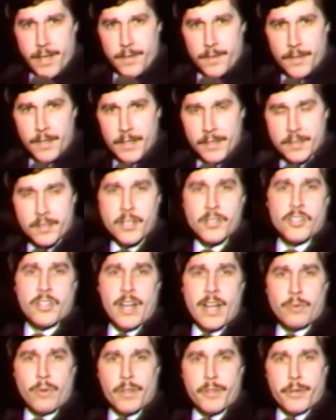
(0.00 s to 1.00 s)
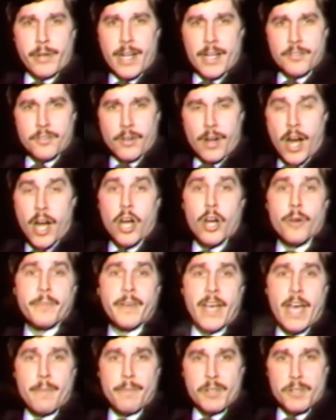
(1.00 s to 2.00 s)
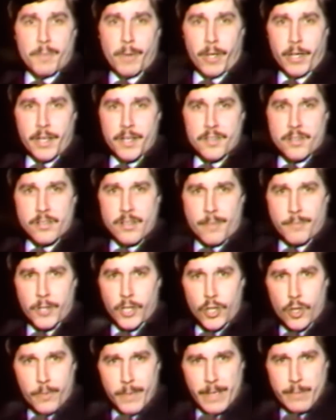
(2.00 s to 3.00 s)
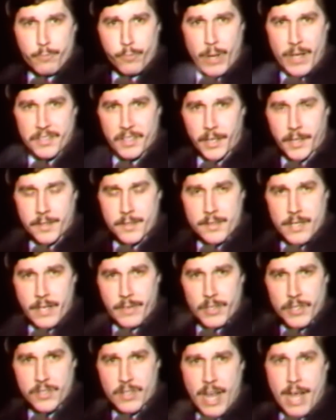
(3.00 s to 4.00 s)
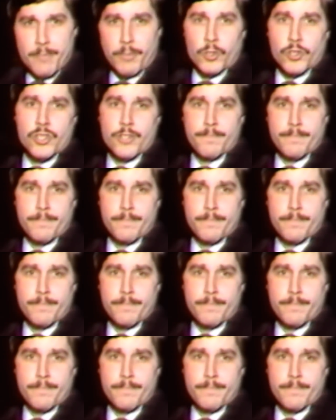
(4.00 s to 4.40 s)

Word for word: The decision on whether or not to arm campus police is up to UB President Steven Samples.